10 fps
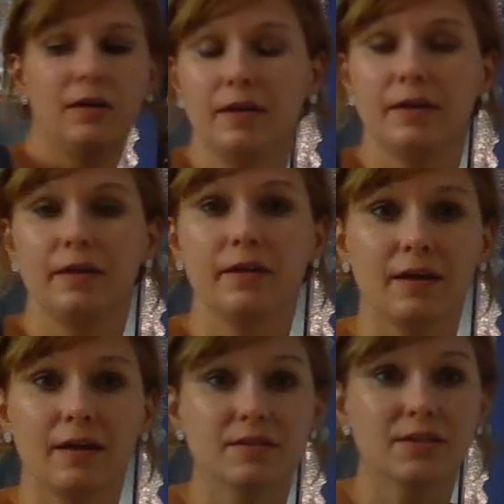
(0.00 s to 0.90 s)
The
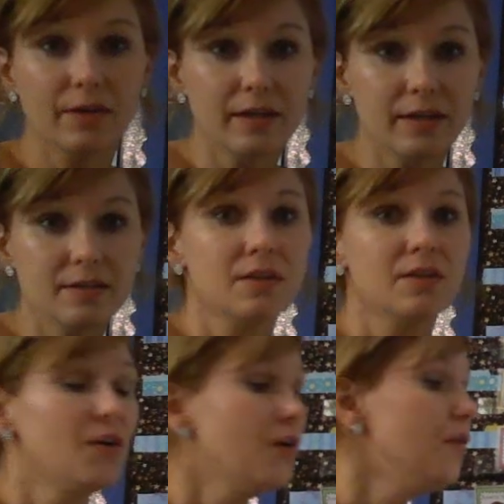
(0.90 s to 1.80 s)
answer is
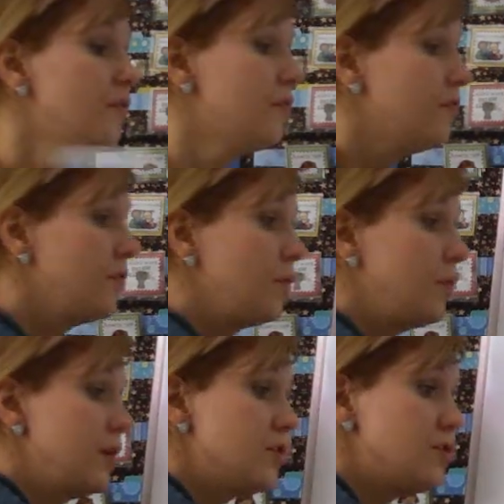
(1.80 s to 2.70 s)
4
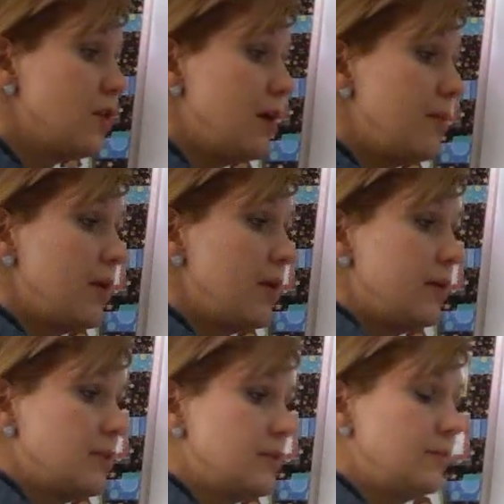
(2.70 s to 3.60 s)
strawberries.